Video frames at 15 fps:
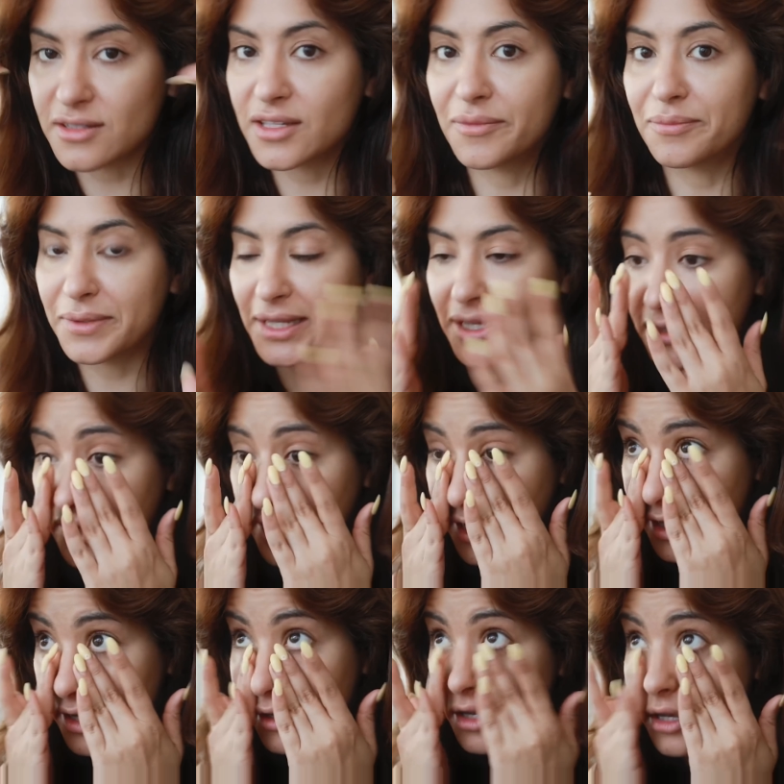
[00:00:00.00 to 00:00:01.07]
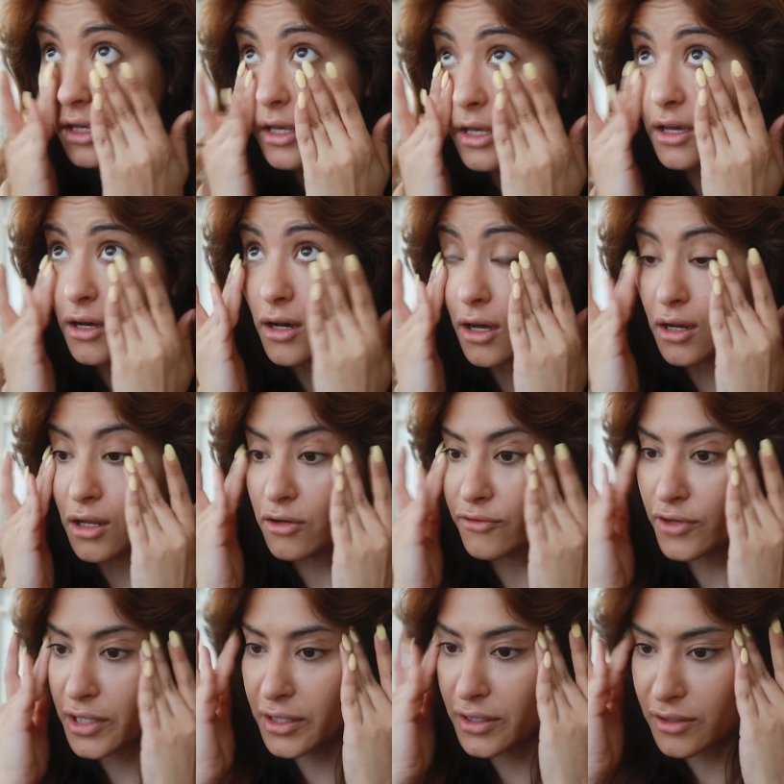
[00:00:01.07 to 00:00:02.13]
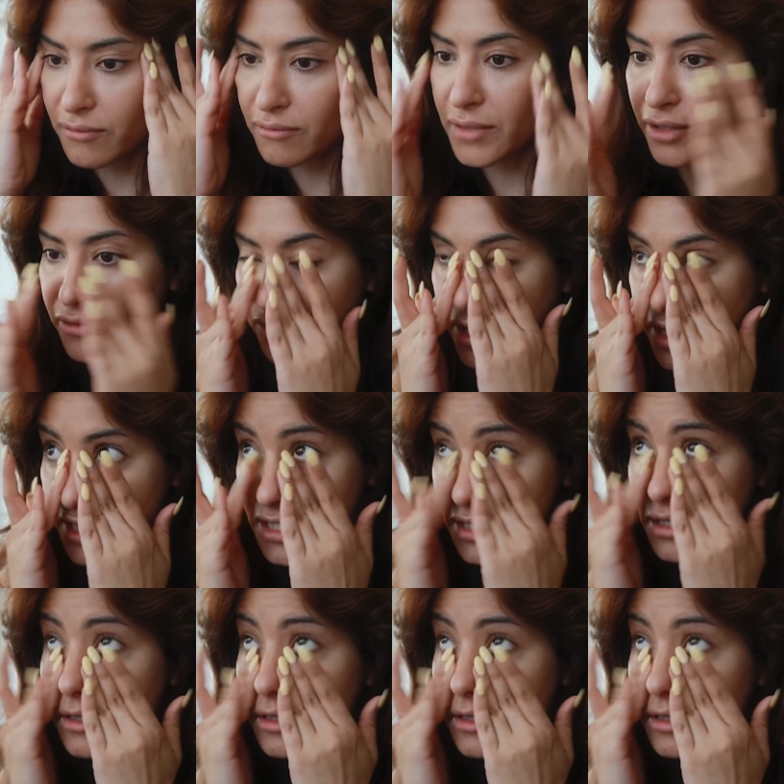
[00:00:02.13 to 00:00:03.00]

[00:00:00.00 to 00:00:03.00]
completely all over my face.